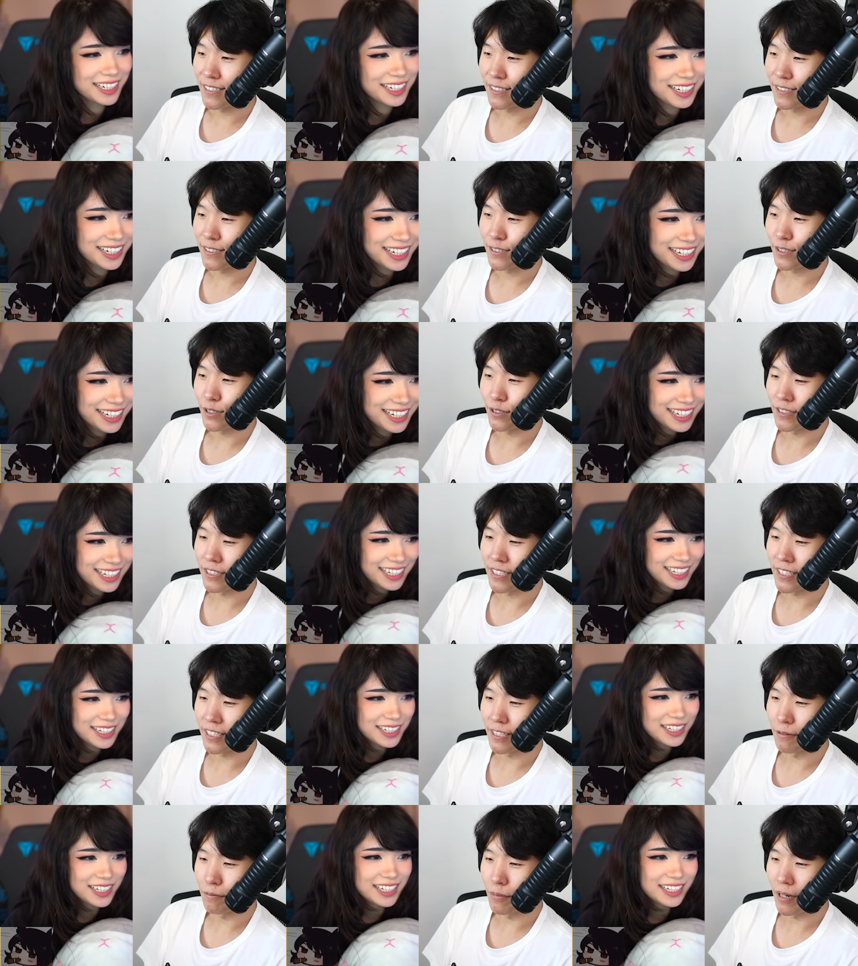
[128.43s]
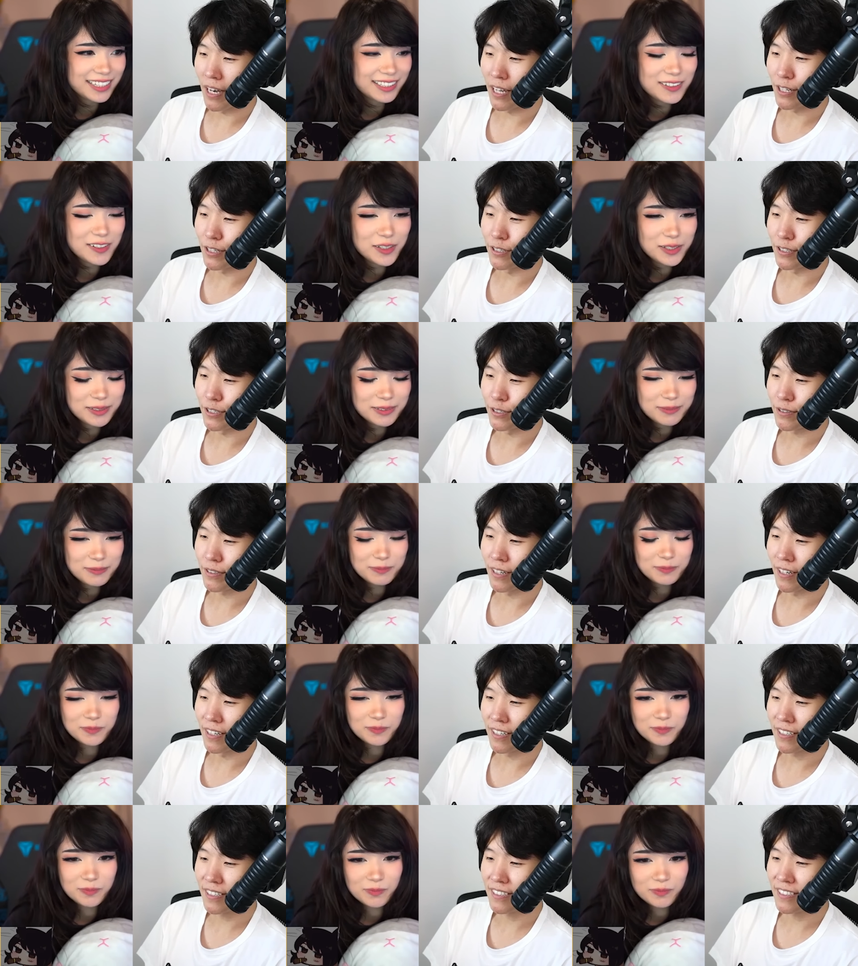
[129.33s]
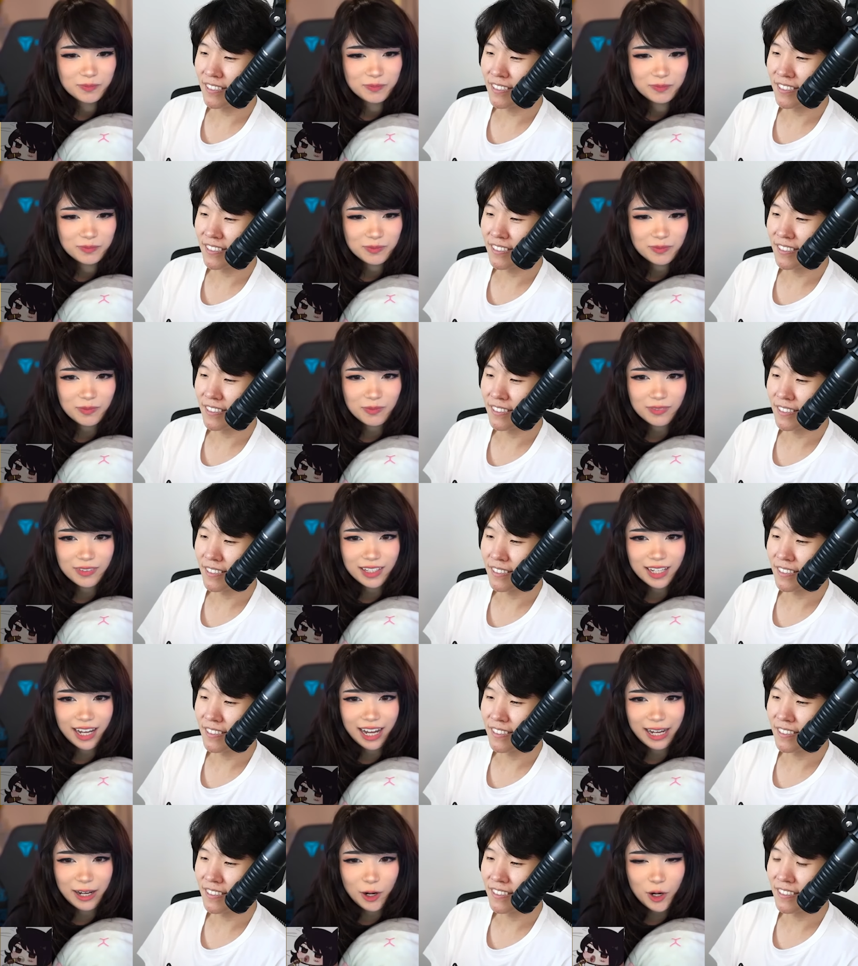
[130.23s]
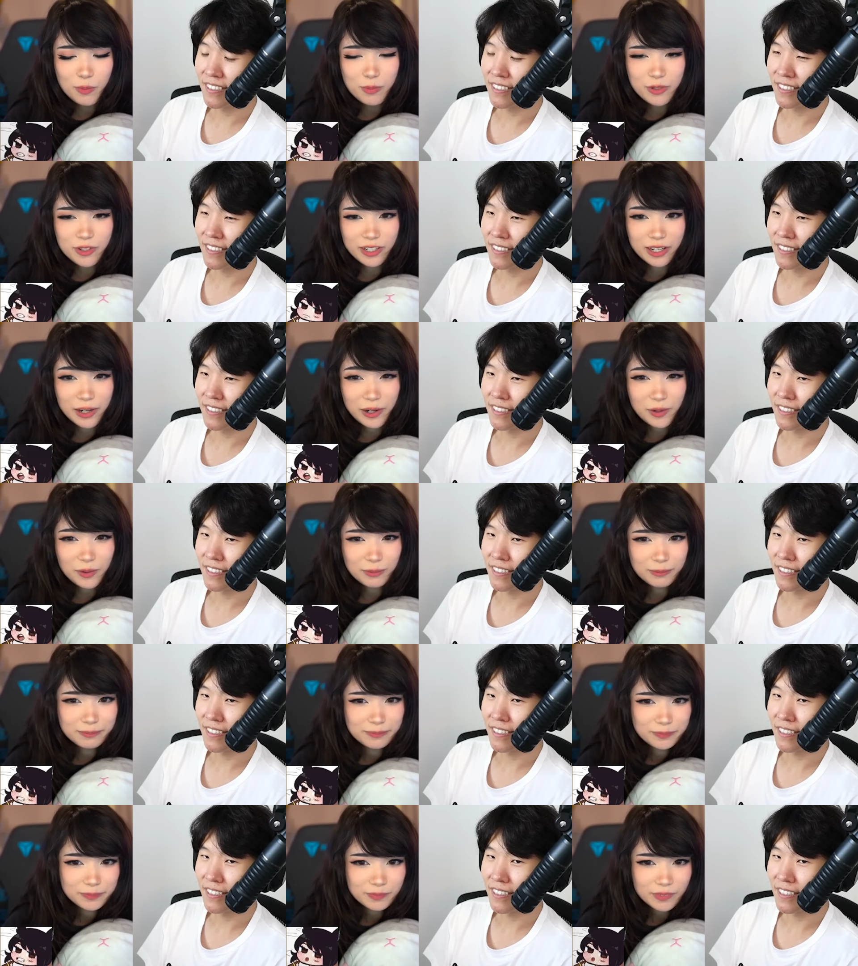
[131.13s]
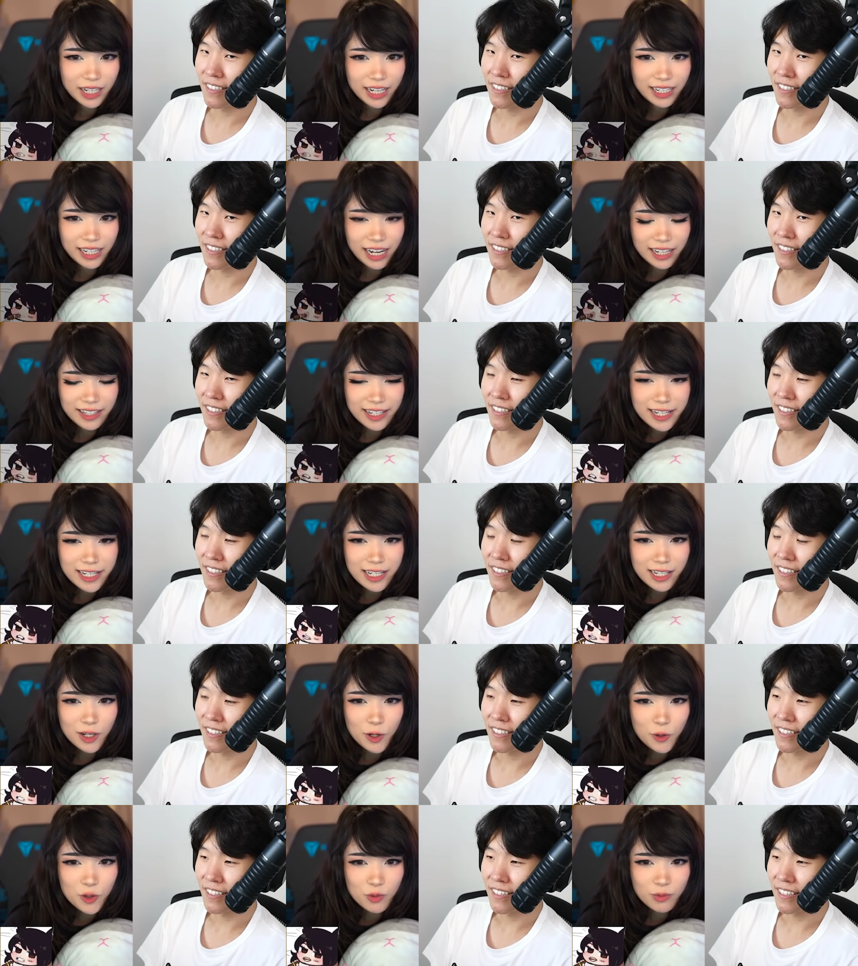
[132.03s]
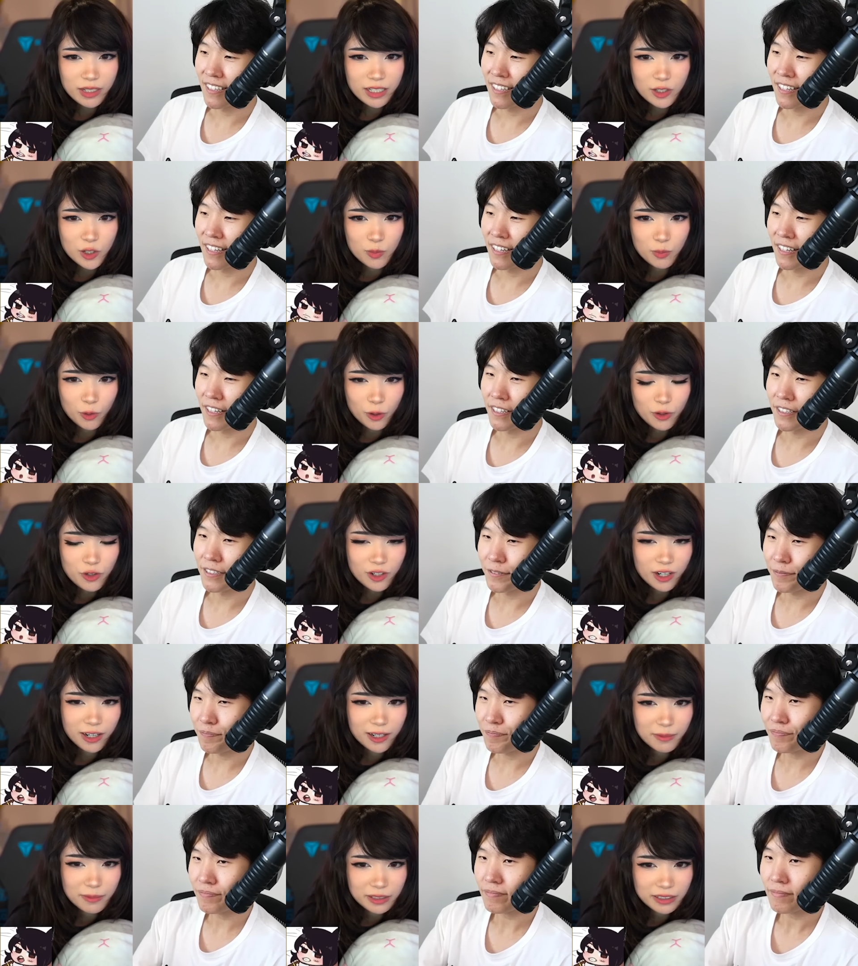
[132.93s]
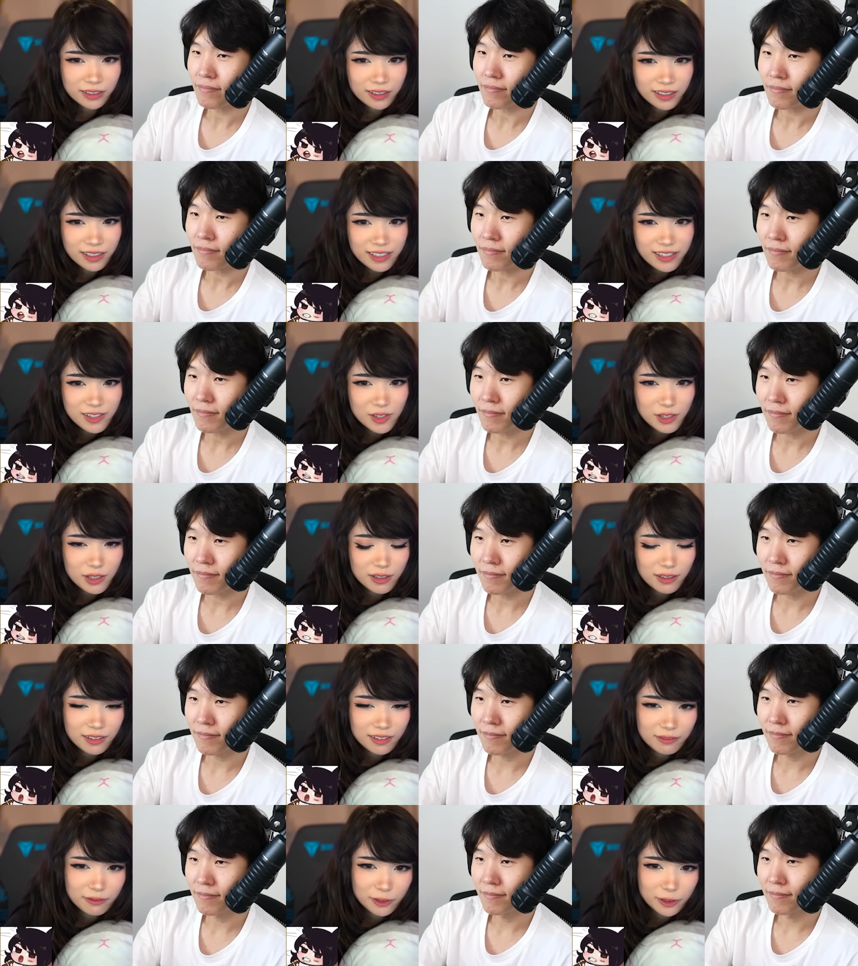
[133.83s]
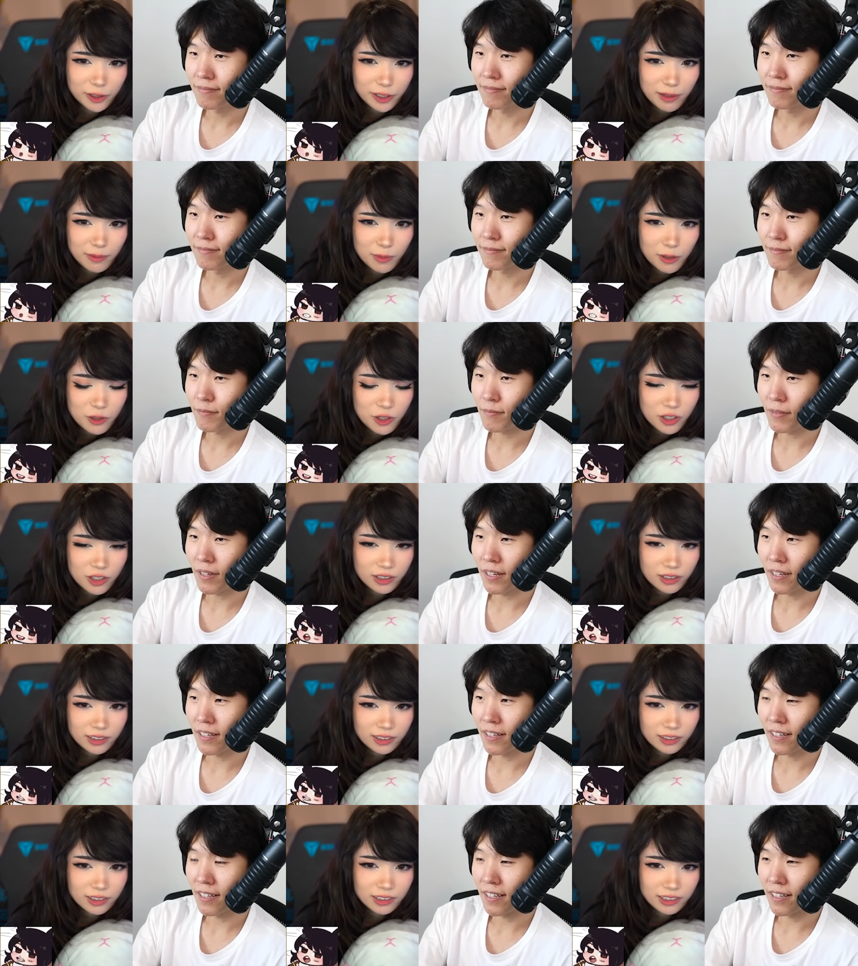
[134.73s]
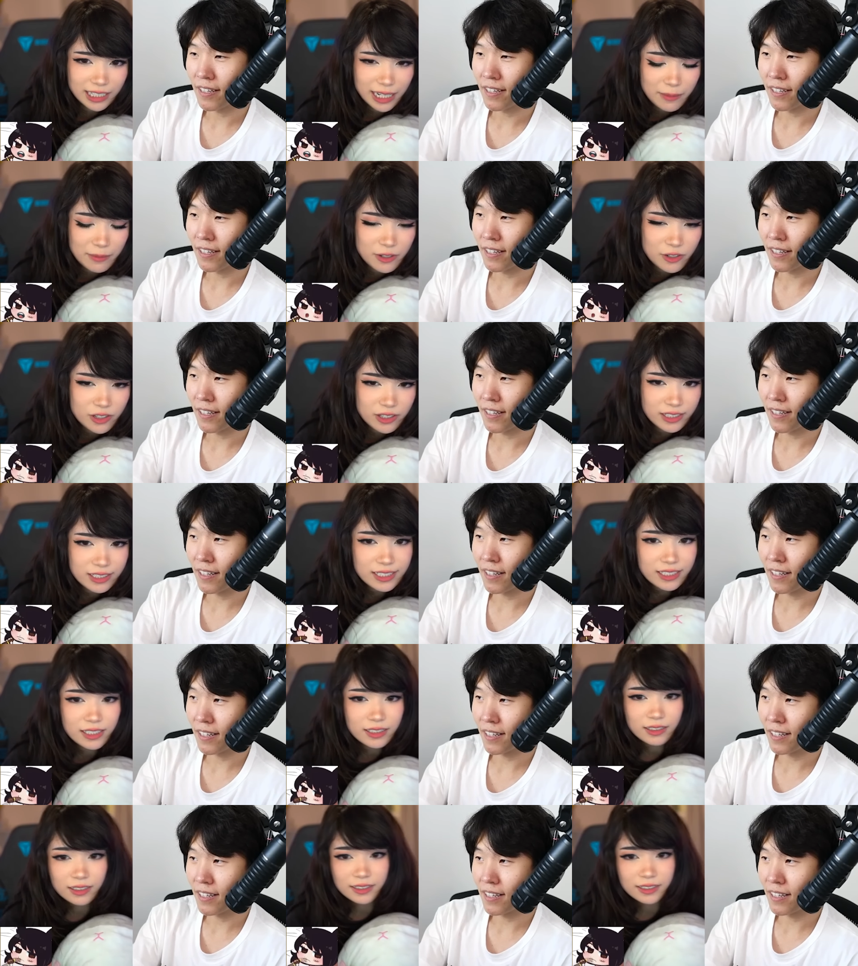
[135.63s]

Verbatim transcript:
Speaker 1: So is he gonna buy you a new car?
Speaker 2: I hope so. I think he owes me a sports car, to be honest, for the emotional damages.